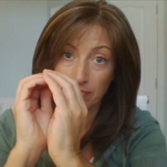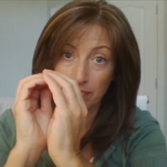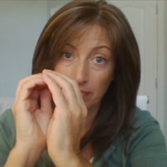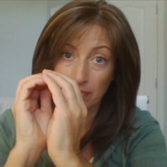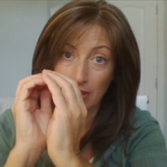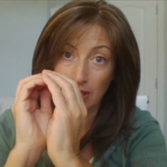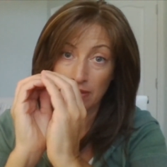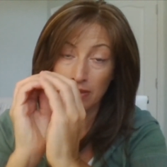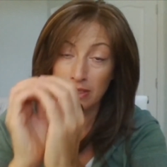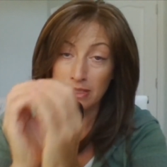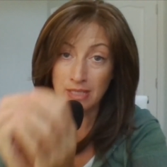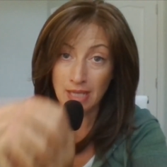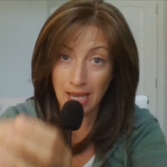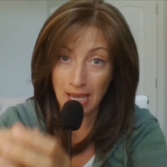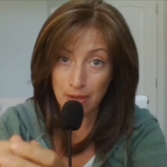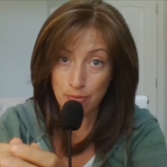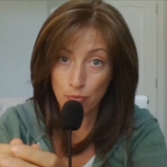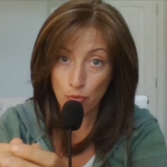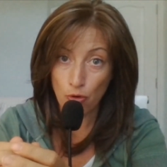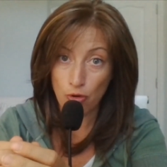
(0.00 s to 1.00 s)
the
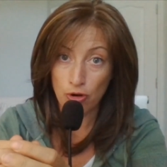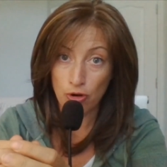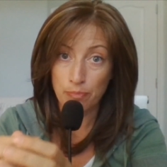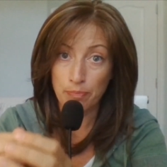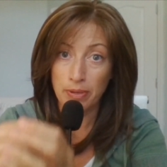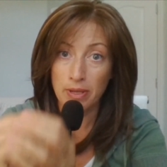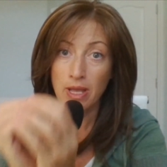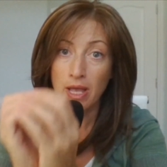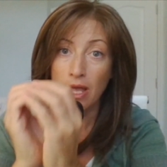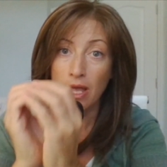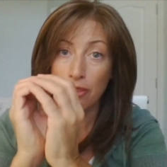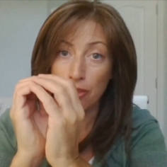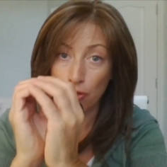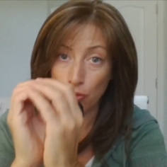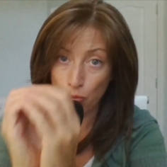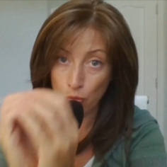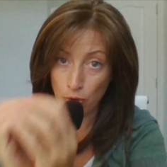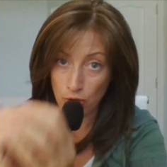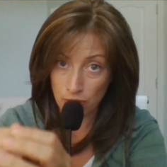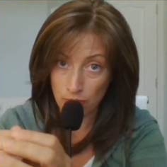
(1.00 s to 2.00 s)
time warp, the
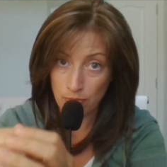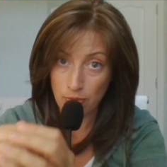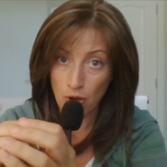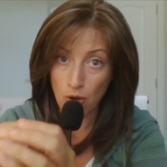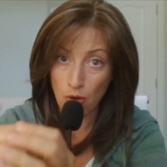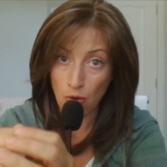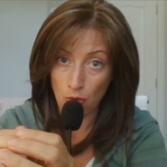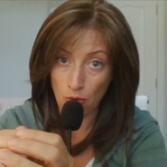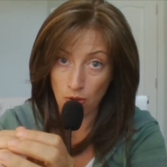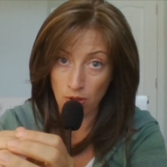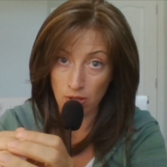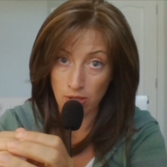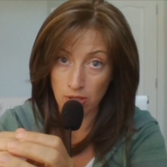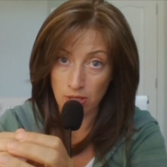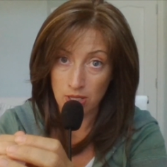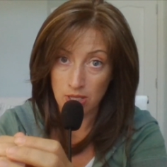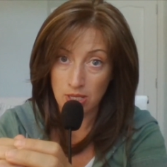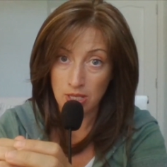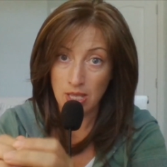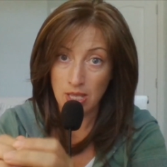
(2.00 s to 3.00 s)
wormhole,
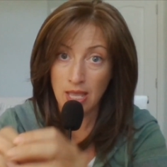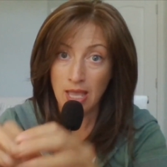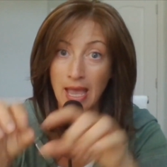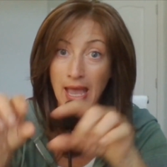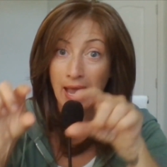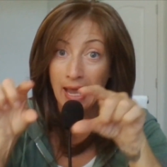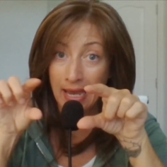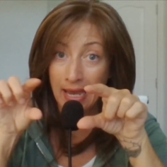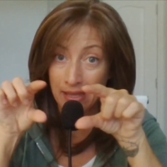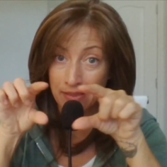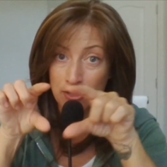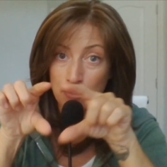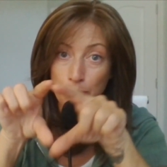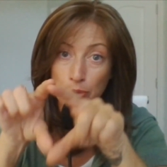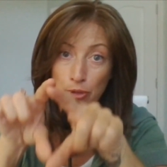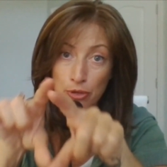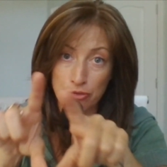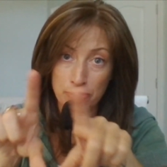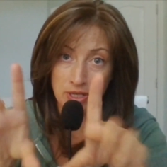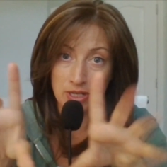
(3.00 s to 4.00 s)
and the
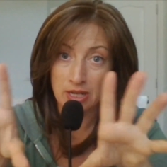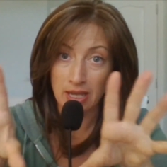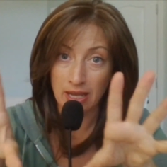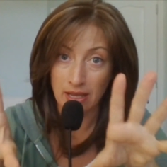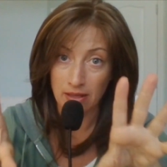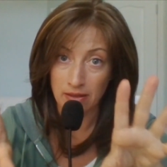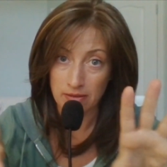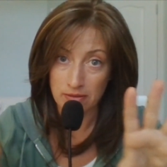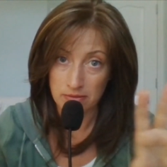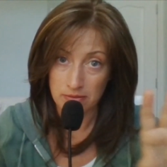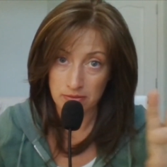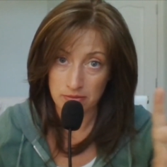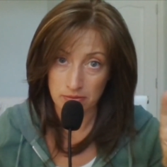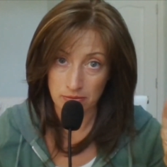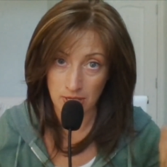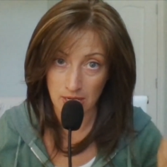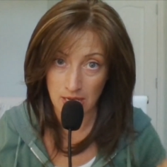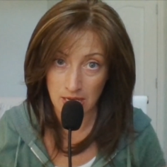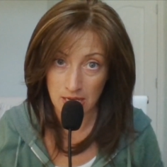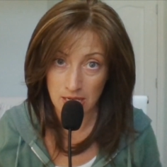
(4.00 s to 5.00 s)
birth canal,
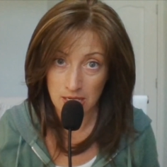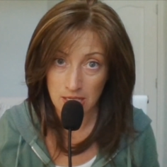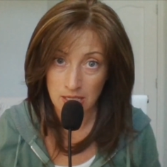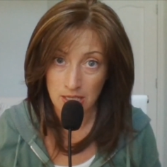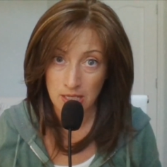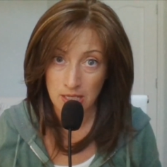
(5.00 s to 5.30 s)
okay?